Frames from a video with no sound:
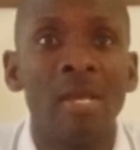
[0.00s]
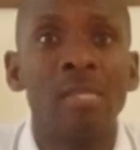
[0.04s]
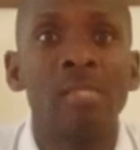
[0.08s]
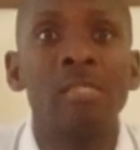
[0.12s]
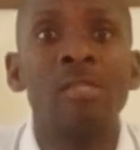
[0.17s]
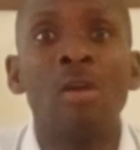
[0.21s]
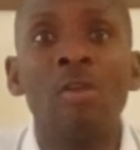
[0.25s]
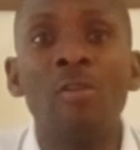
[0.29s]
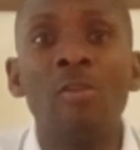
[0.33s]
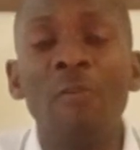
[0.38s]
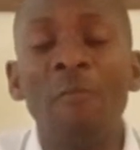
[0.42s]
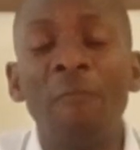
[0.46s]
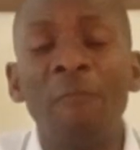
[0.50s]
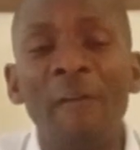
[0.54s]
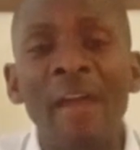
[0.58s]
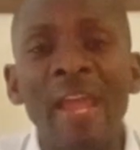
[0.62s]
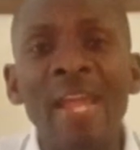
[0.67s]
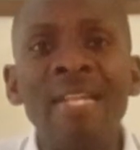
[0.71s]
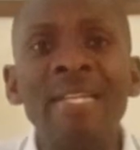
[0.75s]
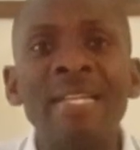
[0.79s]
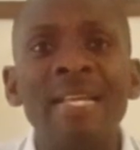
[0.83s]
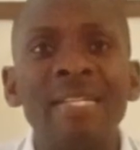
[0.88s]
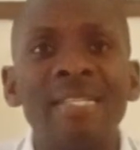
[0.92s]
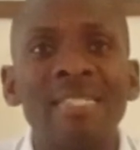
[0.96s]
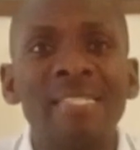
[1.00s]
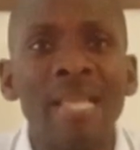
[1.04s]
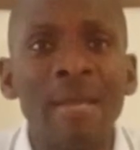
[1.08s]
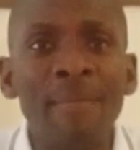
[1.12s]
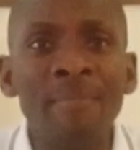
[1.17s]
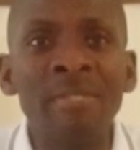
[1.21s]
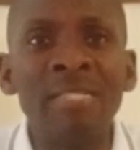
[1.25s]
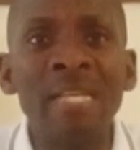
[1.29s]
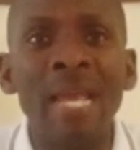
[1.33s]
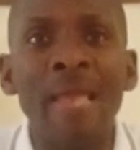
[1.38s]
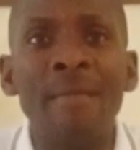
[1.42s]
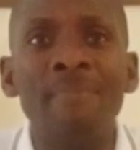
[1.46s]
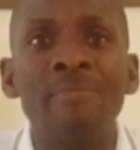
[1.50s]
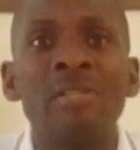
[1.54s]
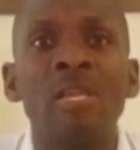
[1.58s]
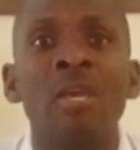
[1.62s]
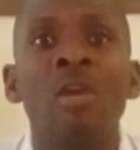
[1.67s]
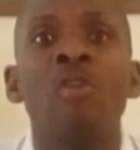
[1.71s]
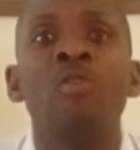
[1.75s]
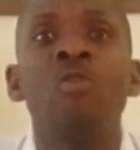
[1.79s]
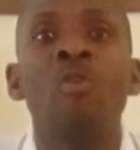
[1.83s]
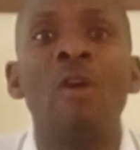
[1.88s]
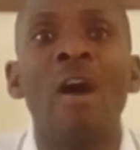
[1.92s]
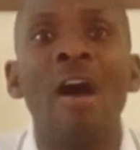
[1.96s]
So you find that sometimes
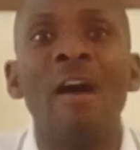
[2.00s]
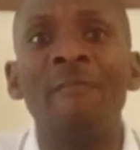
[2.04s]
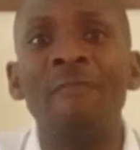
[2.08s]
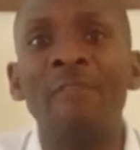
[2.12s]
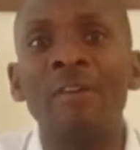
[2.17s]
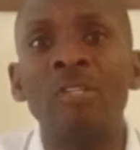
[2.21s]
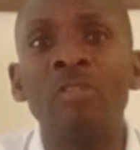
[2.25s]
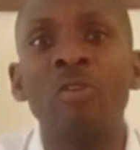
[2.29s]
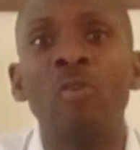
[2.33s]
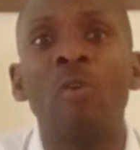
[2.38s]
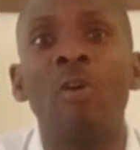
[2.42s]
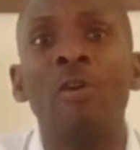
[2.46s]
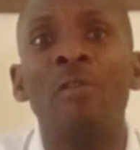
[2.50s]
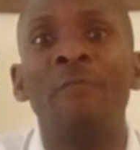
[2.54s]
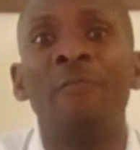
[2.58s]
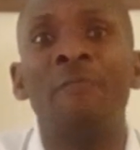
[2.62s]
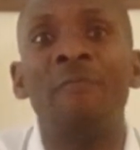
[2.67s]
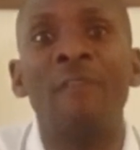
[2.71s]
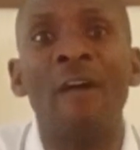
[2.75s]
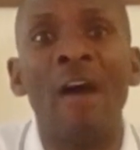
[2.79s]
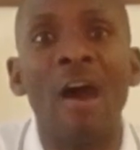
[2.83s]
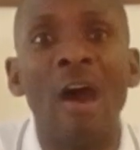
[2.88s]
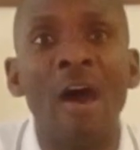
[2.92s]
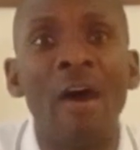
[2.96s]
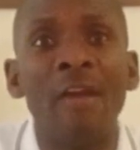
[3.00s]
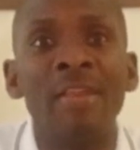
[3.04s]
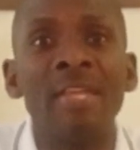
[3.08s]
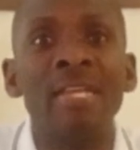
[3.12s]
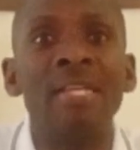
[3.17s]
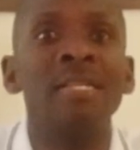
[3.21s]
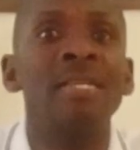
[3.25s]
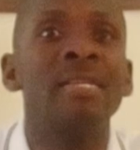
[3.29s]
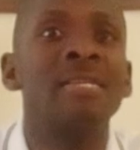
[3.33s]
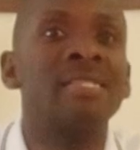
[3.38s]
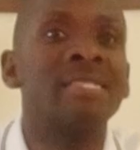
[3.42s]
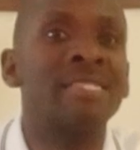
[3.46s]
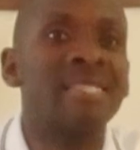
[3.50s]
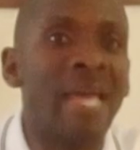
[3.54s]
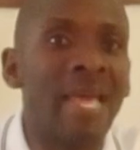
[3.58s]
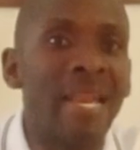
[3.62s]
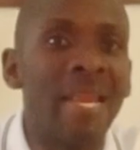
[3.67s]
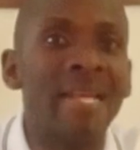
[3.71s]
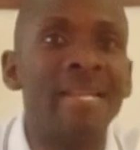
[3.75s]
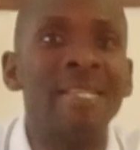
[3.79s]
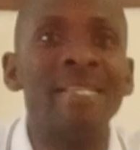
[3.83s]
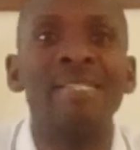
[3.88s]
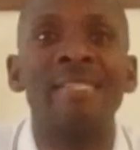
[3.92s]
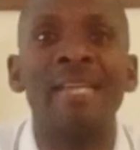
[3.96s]
you have what you call varying
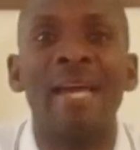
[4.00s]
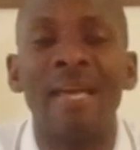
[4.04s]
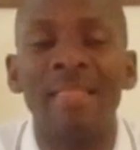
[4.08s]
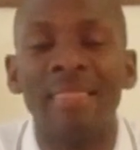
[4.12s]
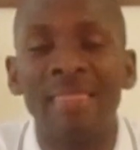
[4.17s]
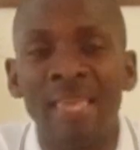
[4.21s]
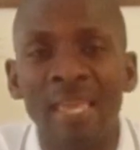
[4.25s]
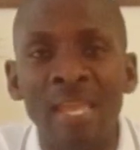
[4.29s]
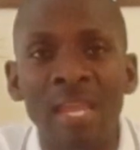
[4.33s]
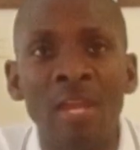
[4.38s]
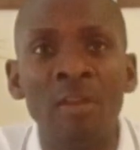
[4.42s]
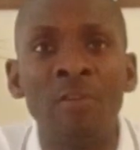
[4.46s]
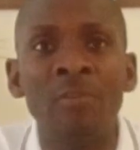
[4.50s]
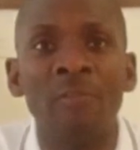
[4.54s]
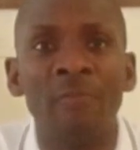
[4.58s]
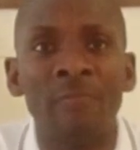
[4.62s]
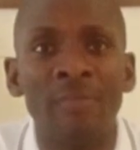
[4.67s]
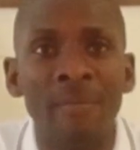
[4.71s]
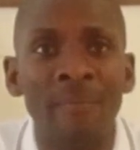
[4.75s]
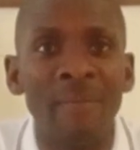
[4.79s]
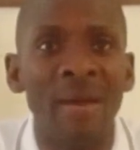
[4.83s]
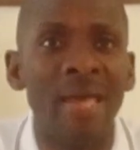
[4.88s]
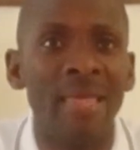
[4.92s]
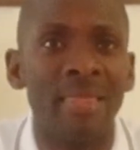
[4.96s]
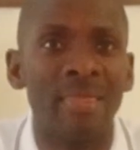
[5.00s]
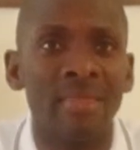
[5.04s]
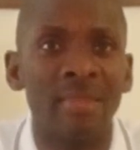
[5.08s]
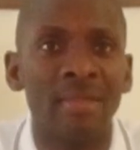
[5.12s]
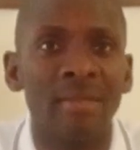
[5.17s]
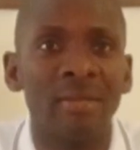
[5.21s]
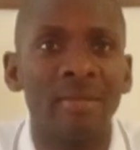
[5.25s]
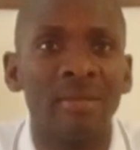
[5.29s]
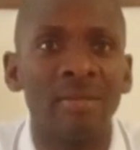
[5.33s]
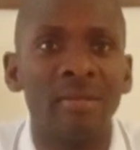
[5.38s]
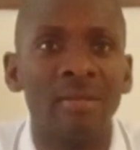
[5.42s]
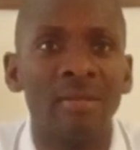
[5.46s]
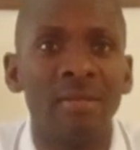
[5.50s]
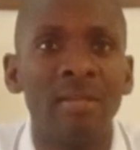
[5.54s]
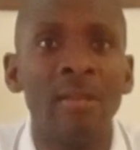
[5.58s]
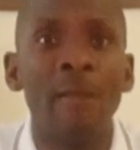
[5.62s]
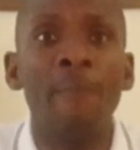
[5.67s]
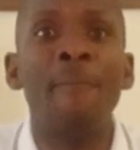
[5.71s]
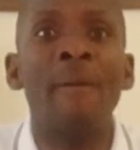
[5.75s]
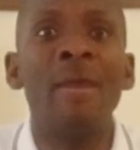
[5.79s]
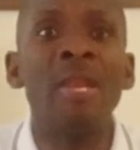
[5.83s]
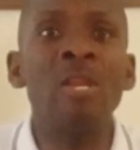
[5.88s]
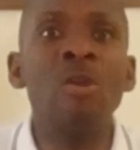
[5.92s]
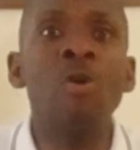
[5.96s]
salaries at the end of the month,
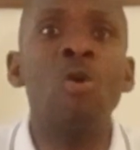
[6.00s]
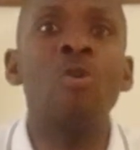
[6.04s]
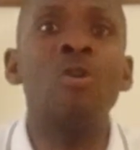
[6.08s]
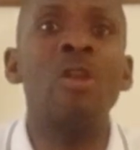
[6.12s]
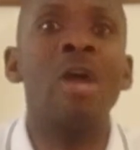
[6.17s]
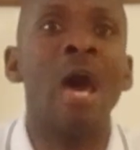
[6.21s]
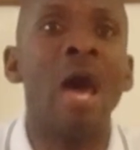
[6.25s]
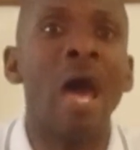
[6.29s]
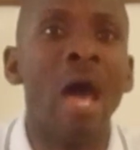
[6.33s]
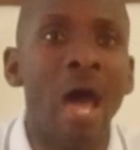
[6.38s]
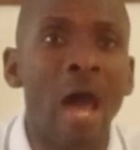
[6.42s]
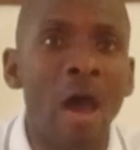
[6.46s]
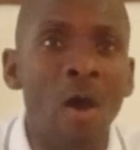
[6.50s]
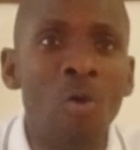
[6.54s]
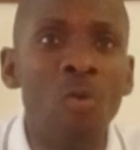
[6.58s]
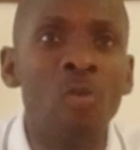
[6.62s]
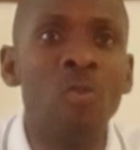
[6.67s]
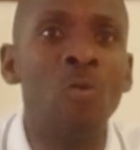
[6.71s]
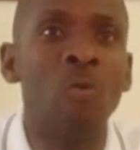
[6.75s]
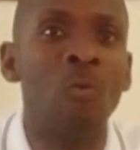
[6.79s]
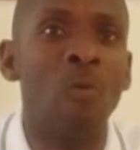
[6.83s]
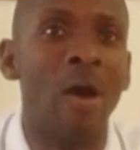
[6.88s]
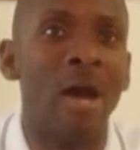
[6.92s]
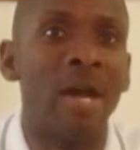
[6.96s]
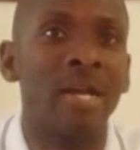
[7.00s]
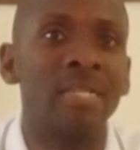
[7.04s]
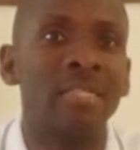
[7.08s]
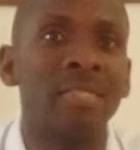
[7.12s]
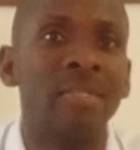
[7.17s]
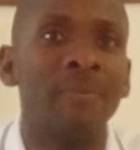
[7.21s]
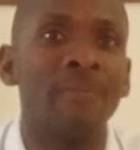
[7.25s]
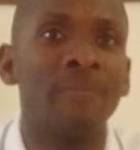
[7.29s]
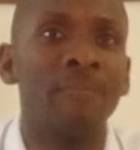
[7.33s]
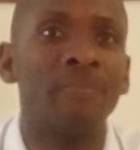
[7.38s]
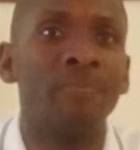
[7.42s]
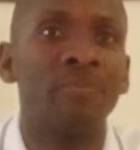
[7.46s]
depending on how you work.